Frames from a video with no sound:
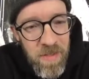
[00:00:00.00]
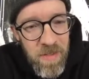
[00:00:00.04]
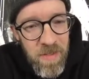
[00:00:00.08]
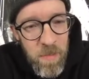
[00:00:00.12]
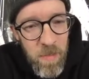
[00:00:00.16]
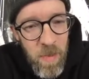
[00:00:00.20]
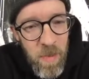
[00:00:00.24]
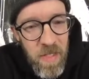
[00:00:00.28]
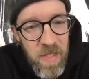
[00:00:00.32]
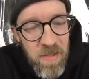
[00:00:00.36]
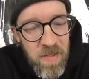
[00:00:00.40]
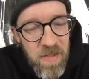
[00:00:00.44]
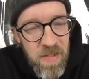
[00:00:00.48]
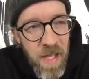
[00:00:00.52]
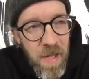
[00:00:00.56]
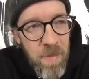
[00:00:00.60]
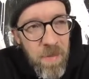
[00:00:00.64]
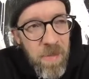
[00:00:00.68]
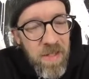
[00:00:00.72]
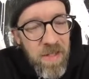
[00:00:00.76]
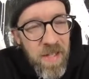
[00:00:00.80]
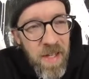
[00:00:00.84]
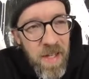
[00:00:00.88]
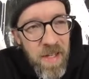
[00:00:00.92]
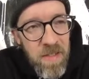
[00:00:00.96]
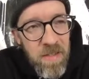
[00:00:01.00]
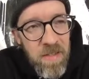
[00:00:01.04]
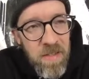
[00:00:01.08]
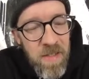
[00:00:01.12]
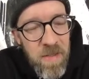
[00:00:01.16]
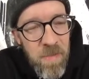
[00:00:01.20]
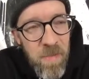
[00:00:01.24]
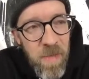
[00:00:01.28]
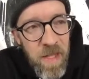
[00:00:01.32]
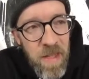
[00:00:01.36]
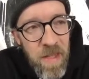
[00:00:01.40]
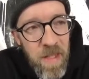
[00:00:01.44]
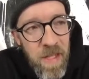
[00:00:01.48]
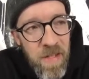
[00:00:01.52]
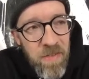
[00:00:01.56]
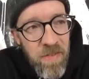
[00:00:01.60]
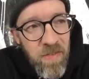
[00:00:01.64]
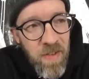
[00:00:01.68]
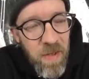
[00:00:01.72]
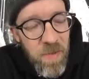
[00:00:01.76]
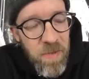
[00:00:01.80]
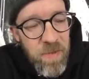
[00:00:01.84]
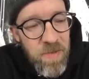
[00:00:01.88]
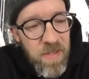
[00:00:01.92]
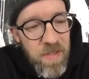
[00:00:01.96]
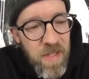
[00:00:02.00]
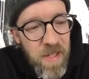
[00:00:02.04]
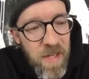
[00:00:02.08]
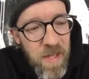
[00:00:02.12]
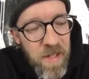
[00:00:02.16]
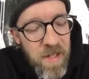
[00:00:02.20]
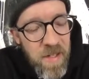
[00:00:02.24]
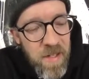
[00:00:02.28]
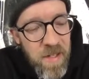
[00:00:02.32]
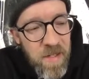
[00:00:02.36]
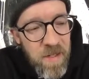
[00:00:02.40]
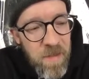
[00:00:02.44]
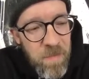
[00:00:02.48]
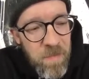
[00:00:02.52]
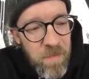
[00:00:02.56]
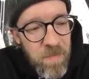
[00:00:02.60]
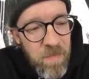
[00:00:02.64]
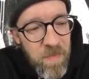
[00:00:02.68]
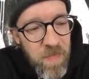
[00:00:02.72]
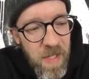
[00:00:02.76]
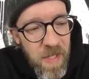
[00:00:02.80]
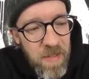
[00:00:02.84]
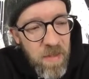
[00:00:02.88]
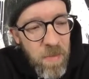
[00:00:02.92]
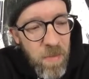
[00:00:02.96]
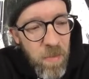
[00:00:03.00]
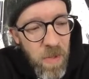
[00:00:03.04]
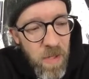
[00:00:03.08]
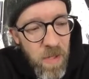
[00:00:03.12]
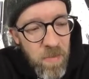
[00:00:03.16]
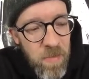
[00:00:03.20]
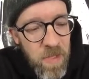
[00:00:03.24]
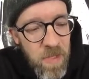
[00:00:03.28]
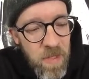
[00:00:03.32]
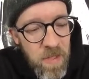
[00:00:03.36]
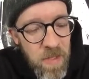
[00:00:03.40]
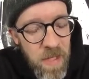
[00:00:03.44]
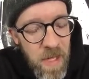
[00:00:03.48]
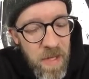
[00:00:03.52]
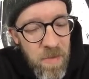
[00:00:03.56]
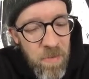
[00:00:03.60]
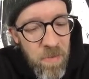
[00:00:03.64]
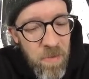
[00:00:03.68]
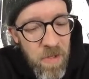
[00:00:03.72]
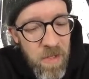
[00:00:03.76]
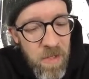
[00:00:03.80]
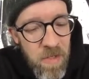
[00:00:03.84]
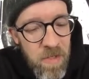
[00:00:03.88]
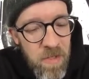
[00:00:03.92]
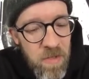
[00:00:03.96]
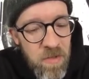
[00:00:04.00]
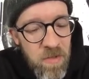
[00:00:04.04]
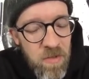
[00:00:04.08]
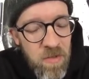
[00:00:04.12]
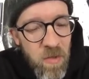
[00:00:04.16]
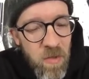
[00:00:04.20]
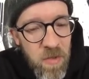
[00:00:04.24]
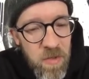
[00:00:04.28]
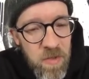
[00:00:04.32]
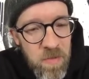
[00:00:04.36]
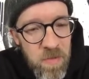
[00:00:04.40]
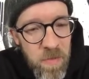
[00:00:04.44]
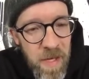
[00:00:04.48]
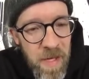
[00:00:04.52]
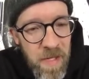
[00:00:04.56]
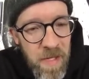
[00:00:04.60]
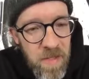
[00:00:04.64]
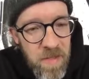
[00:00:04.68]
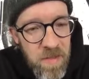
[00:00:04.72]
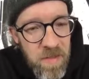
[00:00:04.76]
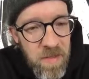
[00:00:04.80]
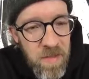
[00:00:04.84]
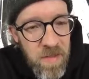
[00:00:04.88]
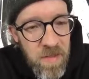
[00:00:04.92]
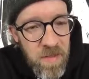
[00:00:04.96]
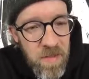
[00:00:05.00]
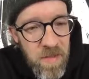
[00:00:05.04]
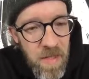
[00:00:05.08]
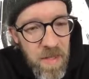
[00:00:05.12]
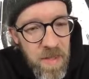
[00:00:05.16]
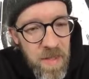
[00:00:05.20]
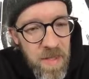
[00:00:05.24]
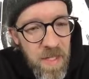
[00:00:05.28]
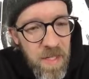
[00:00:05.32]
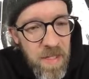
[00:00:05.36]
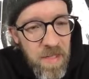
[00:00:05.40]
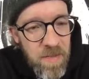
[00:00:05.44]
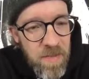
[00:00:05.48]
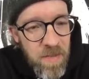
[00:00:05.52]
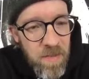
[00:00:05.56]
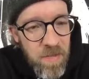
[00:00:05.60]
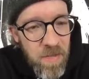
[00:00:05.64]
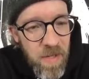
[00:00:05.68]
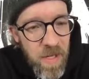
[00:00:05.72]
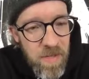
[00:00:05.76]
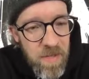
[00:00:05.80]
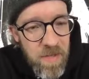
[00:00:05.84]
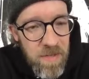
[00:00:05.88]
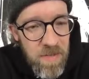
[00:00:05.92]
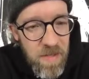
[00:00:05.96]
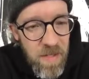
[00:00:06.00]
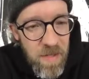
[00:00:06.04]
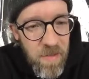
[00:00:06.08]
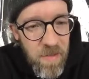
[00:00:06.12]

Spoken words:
But simultaneously in my life, I was getting at the public library the Source magazines. I think it's around the same